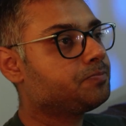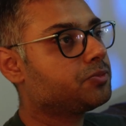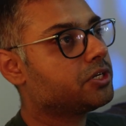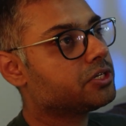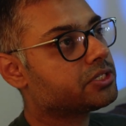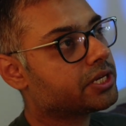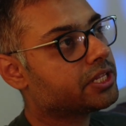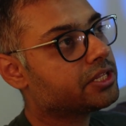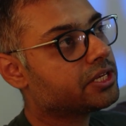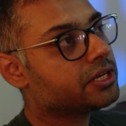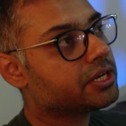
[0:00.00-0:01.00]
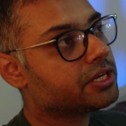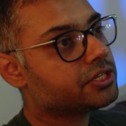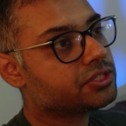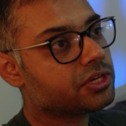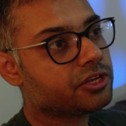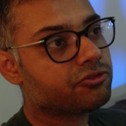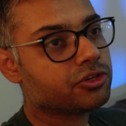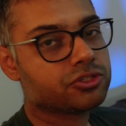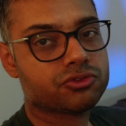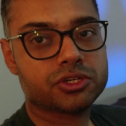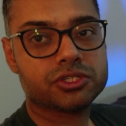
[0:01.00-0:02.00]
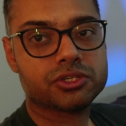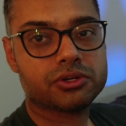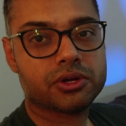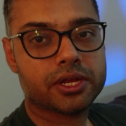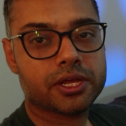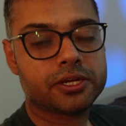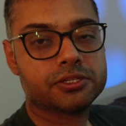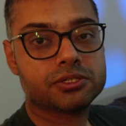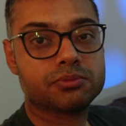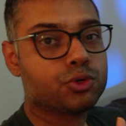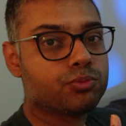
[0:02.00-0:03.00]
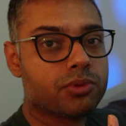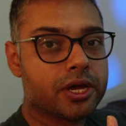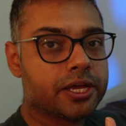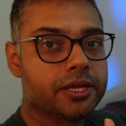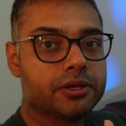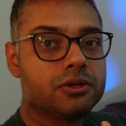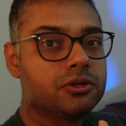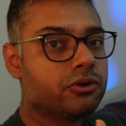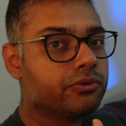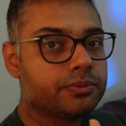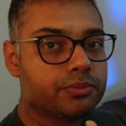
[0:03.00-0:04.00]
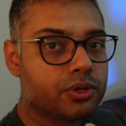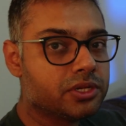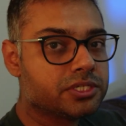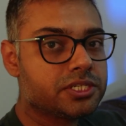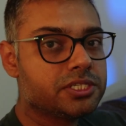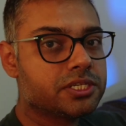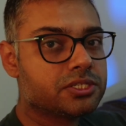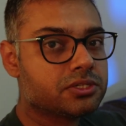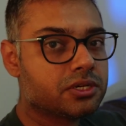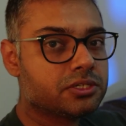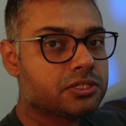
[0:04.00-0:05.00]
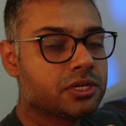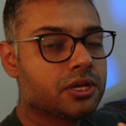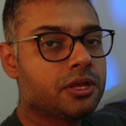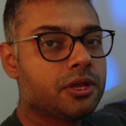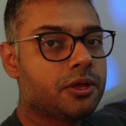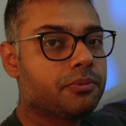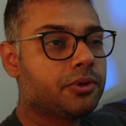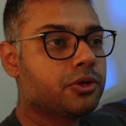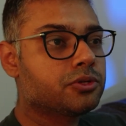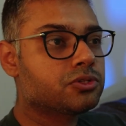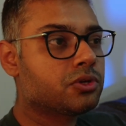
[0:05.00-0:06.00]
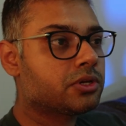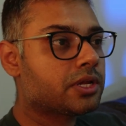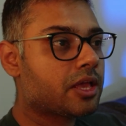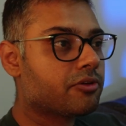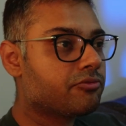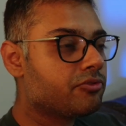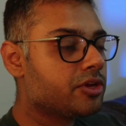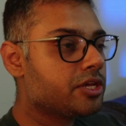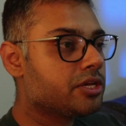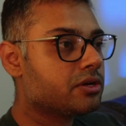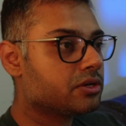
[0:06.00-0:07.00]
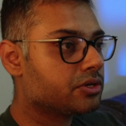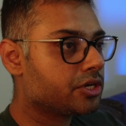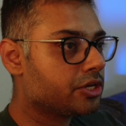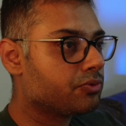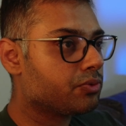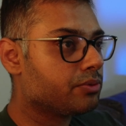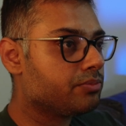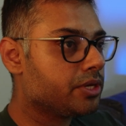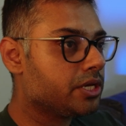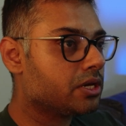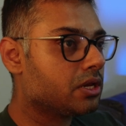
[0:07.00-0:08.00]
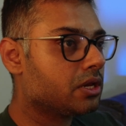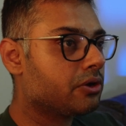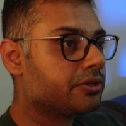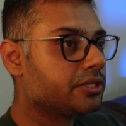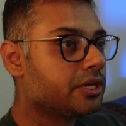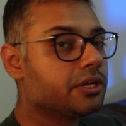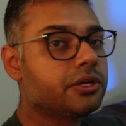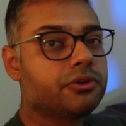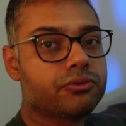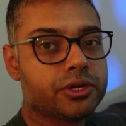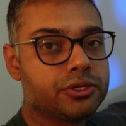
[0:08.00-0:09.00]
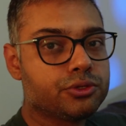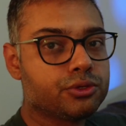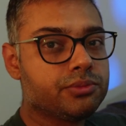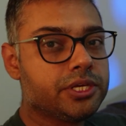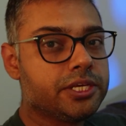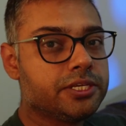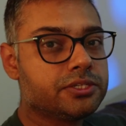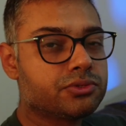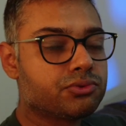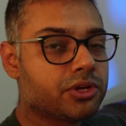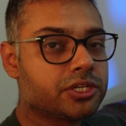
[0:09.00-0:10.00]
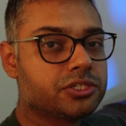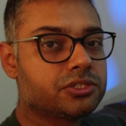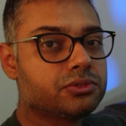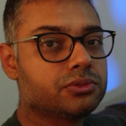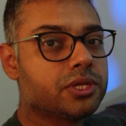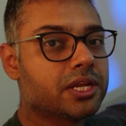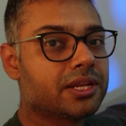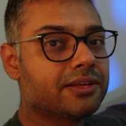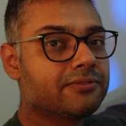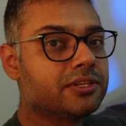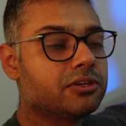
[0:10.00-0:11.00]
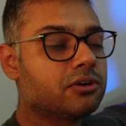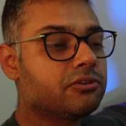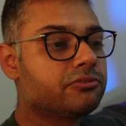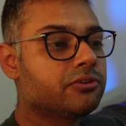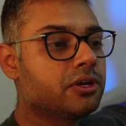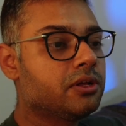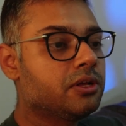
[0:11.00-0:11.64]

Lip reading: The second thing is the infrastructure and support by government policies and such. Because not every country would be allowing their grid to be stretched to that level of